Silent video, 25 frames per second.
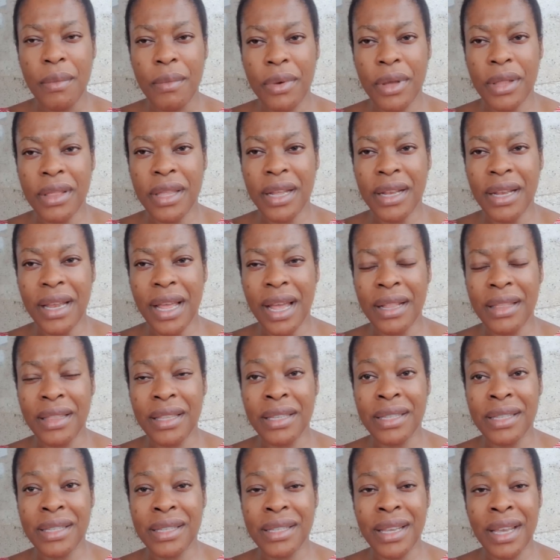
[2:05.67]
But then at
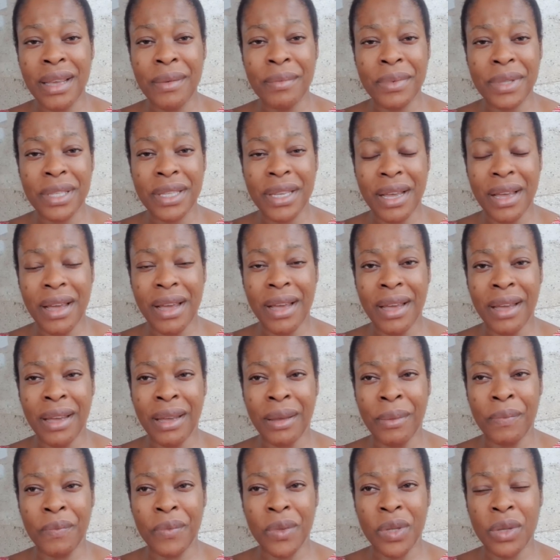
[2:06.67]
the same
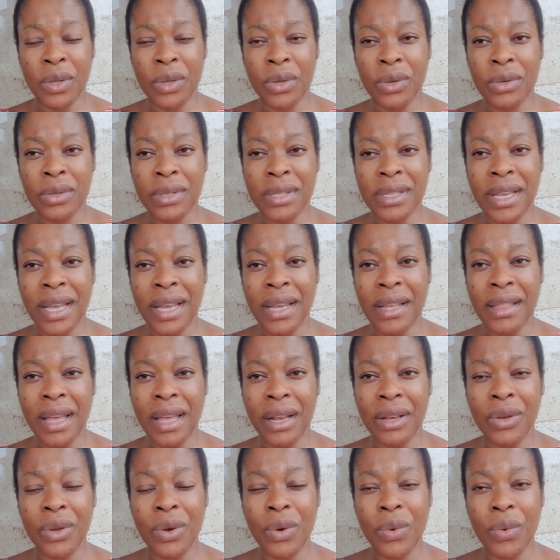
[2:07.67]
time, you know, saying
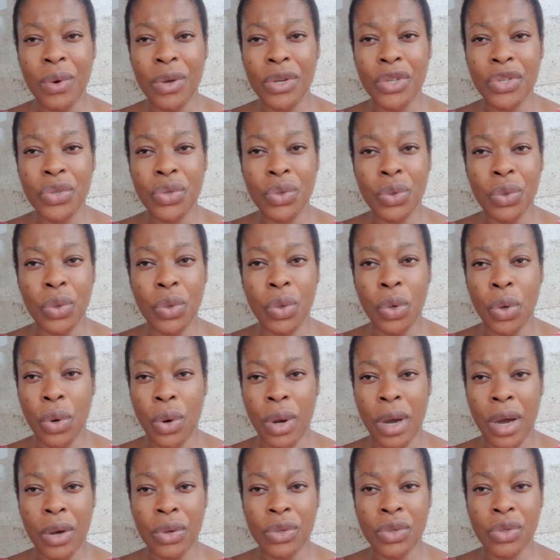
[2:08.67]
that no one should
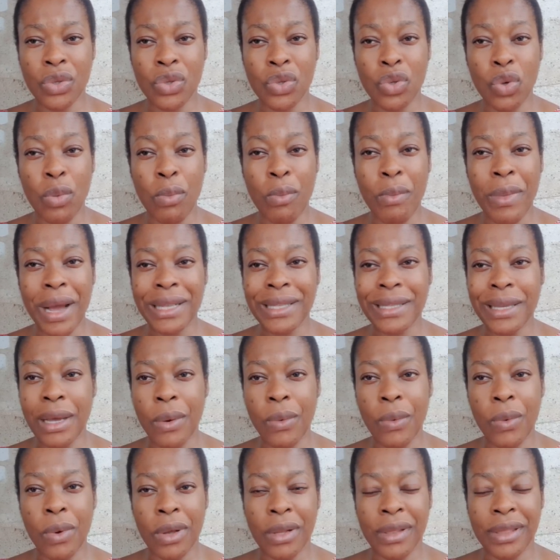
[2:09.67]
go out no
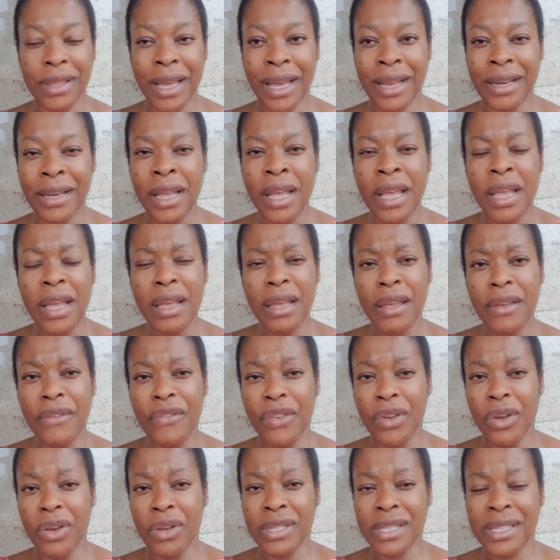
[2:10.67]
matter what, that
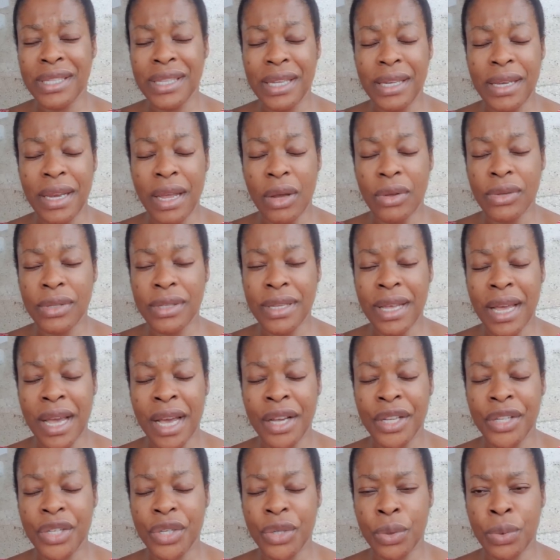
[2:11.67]
if you're seen
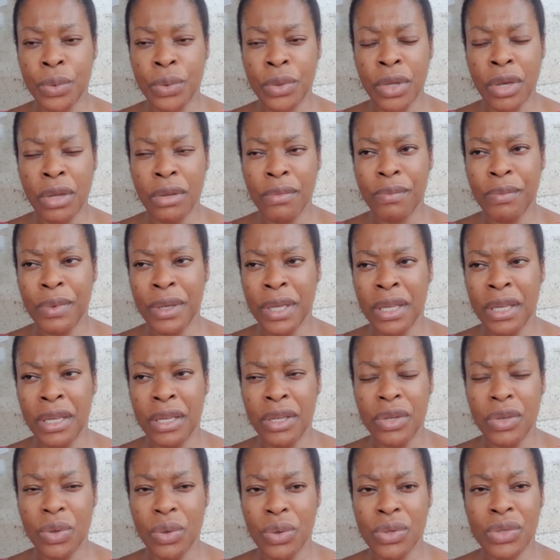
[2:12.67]
outside, you will not be,
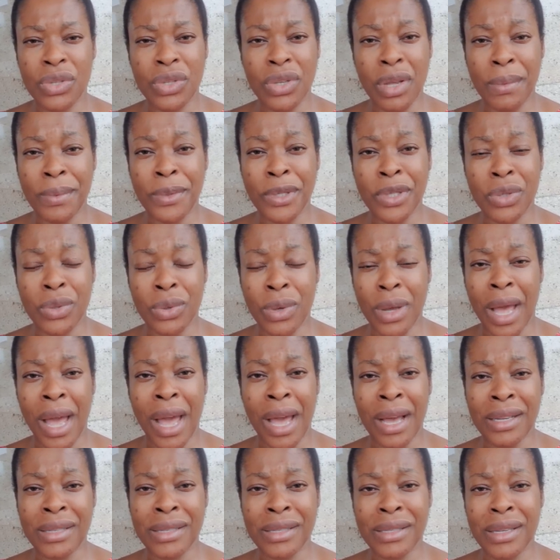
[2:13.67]
you know, stopped to
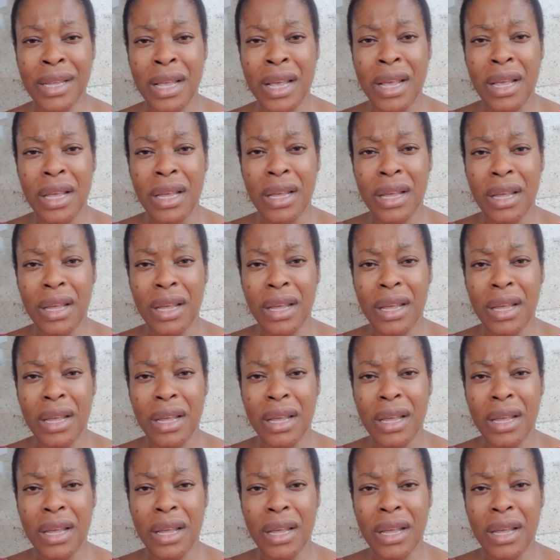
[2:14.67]
ask